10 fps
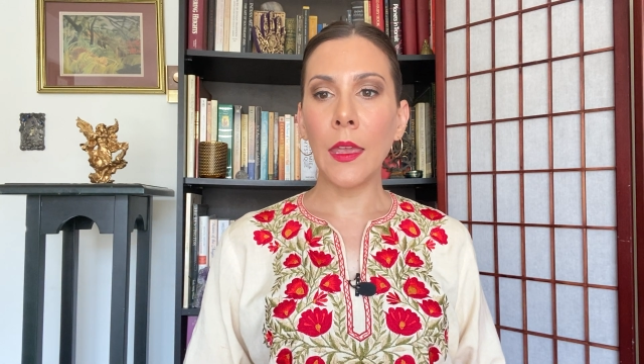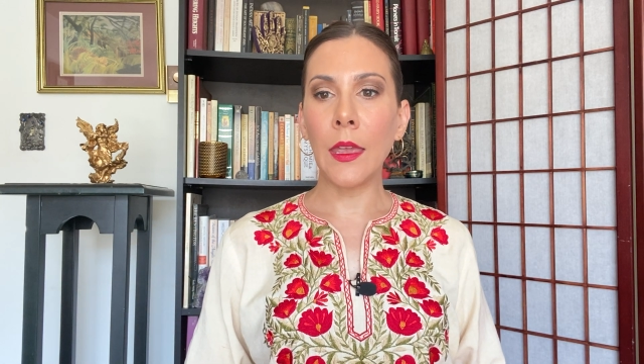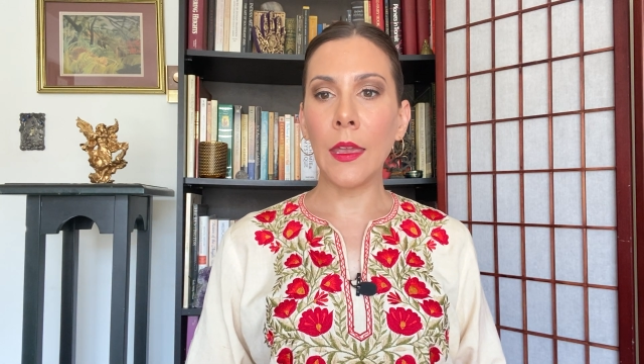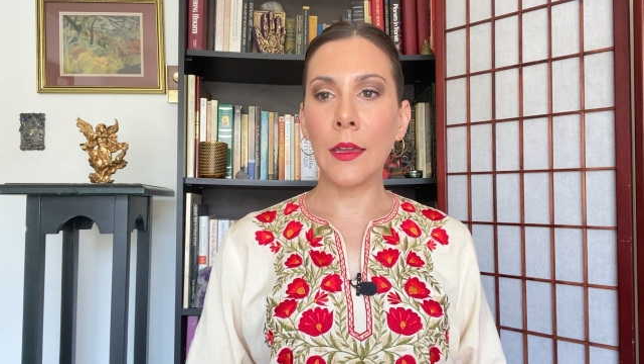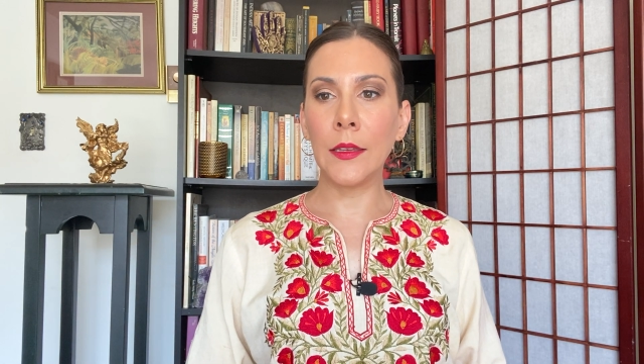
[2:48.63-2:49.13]

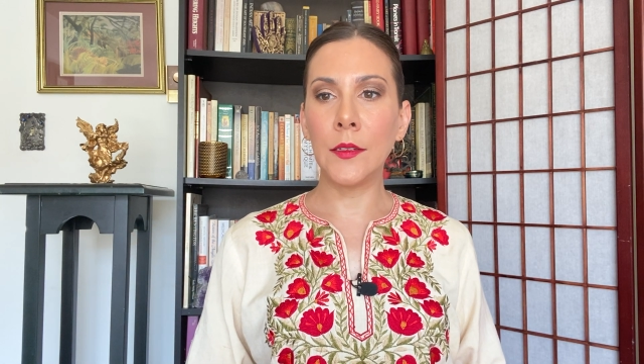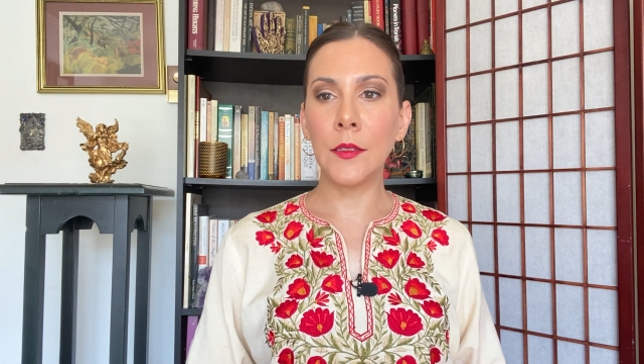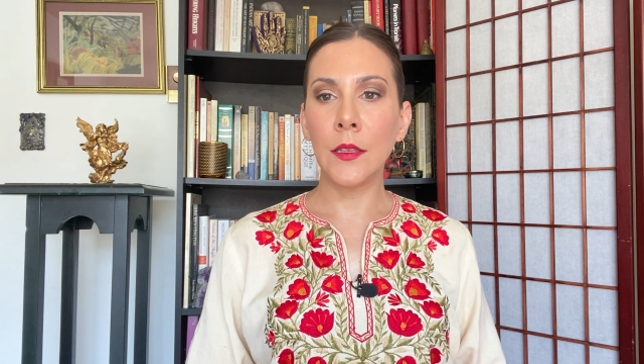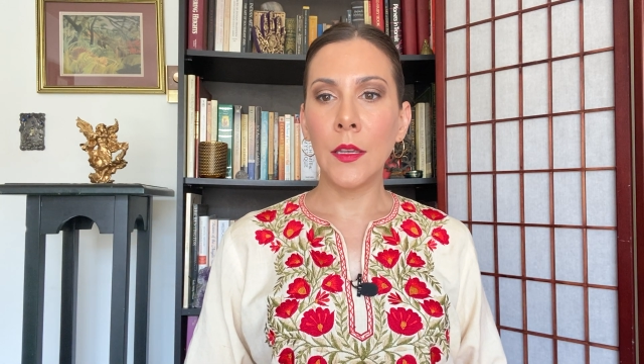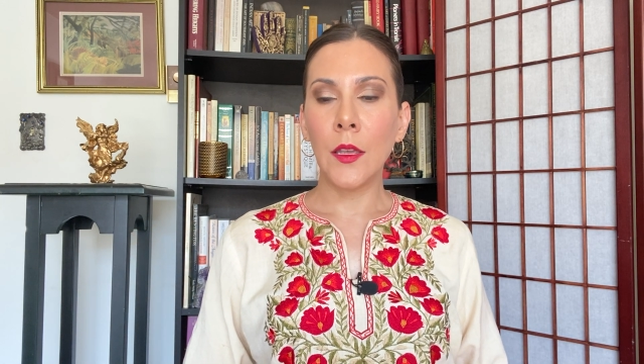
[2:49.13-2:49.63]
And
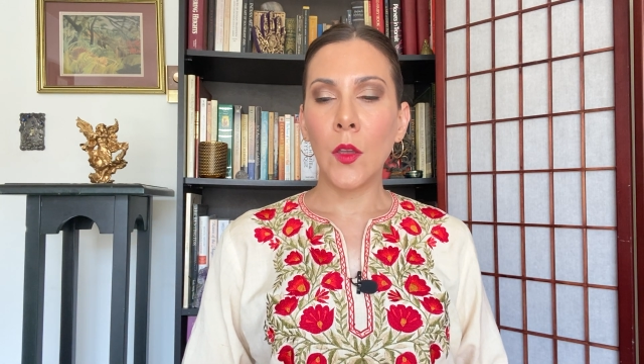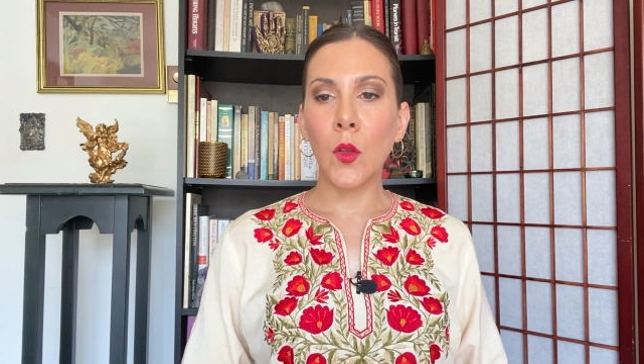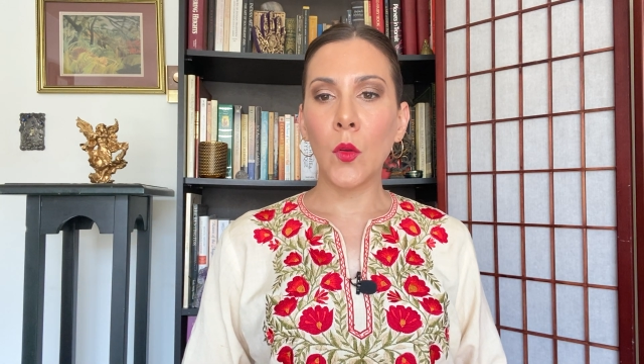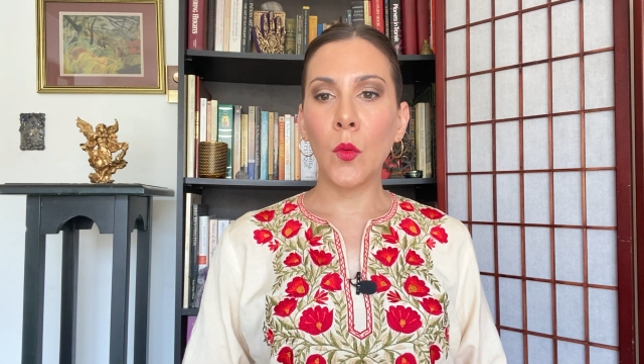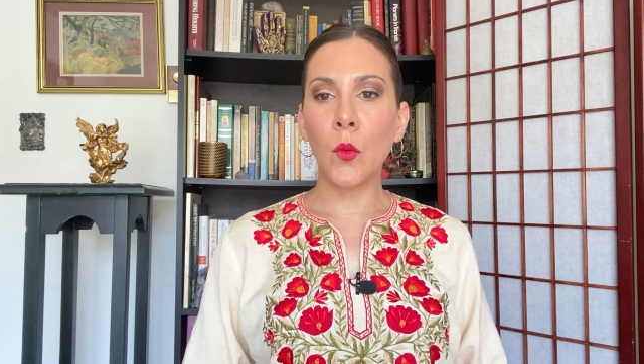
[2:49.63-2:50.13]

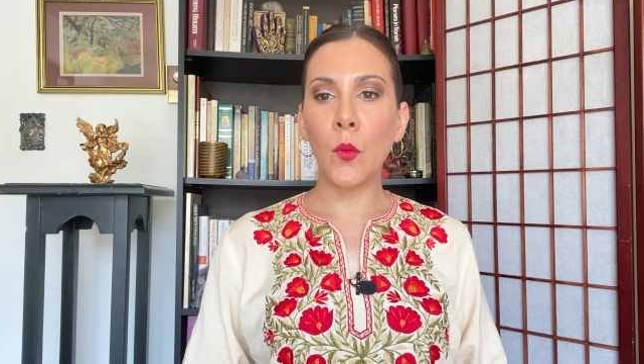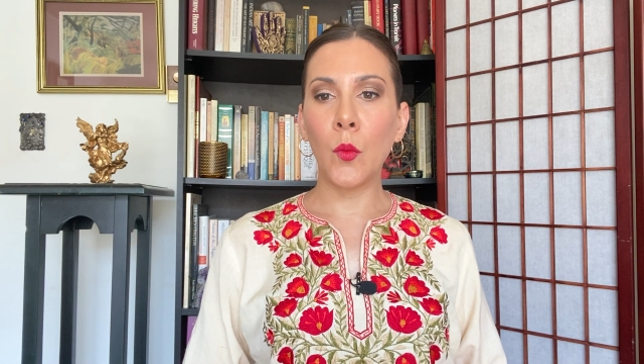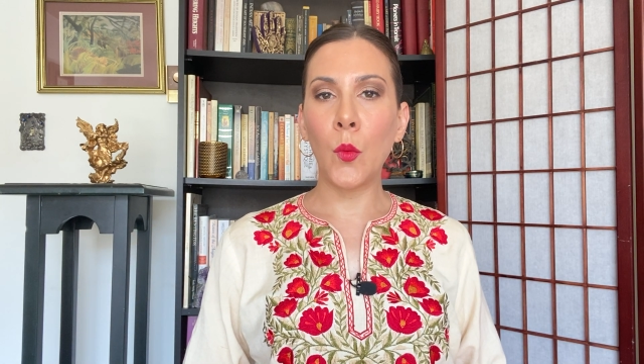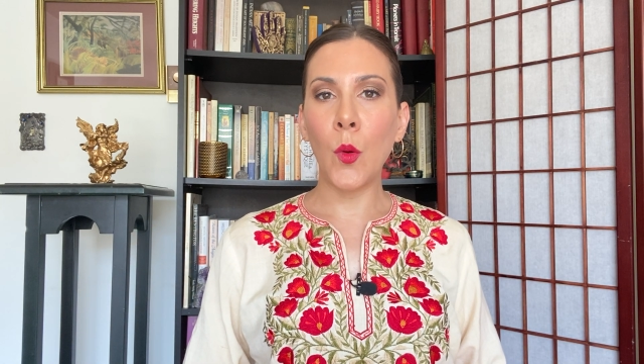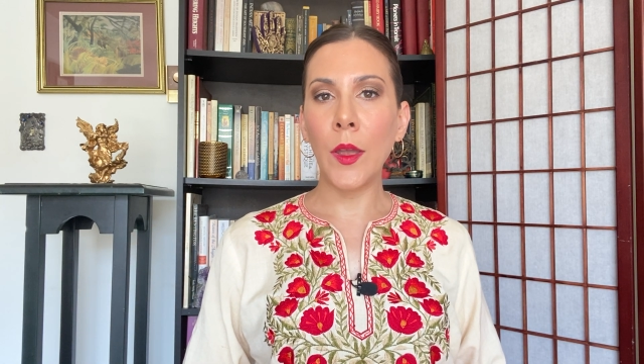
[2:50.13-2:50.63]

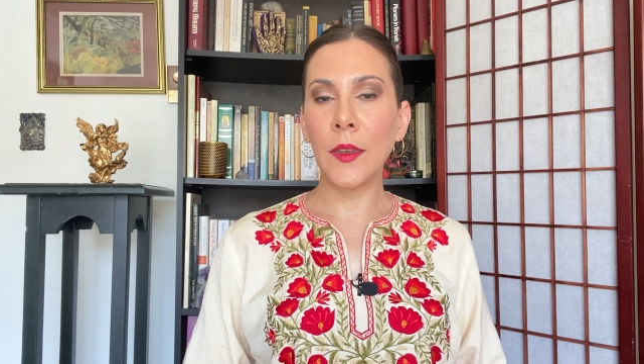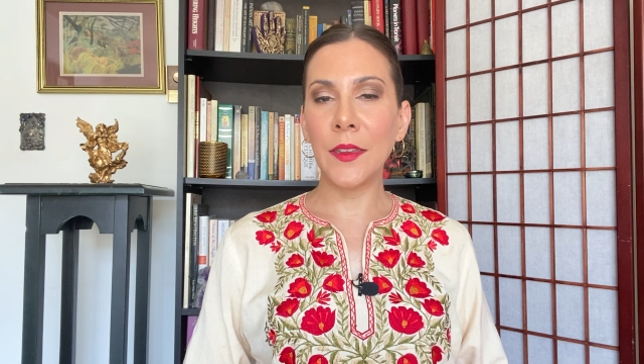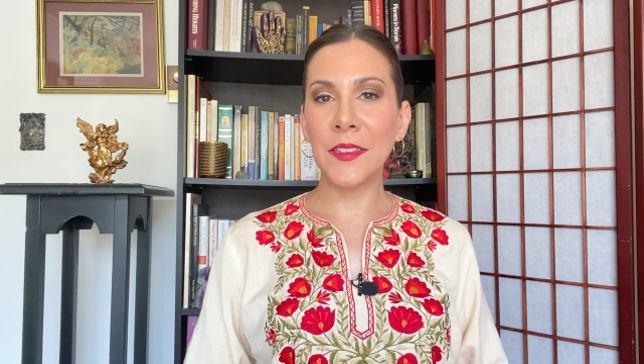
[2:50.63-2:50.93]
what